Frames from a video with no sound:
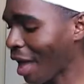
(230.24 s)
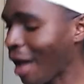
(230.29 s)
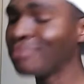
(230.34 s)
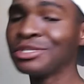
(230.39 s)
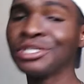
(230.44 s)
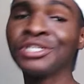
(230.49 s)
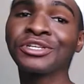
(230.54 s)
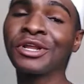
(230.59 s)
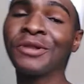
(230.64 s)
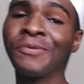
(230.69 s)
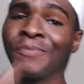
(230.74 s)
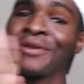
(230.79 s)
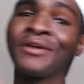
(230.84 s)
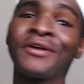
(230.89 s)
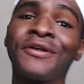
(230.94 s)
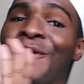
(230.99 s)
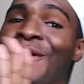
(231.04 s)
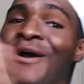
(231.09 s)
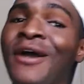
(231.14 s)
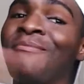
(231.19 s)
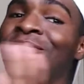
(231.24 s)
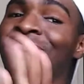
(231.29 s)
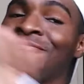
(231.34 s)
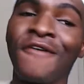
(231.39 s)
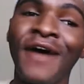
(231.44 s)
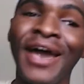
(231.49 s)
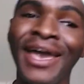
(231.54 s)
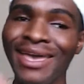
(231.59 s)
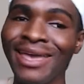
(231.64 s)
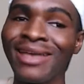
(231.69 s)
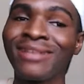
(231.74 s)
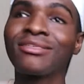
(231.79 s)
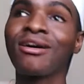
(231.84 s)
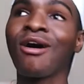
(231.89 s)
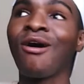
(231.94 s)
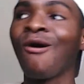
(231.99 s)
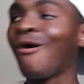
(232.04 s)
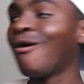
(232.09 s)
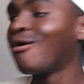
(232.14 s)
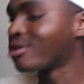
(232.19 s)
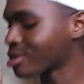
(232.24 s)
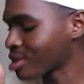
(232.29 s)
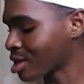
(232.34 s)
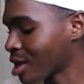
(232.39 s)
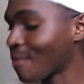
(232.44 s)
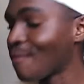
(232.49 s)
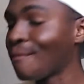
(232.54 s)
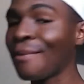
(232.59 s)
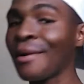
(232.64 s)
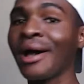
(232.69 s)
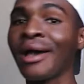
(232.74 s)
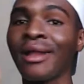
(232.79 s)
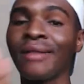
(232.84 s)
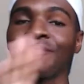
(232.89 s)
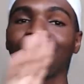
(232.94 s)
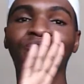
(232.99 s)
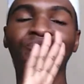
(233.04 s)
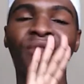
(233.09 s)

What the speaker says: I'm just gonna put it away before I eat the whole thing, but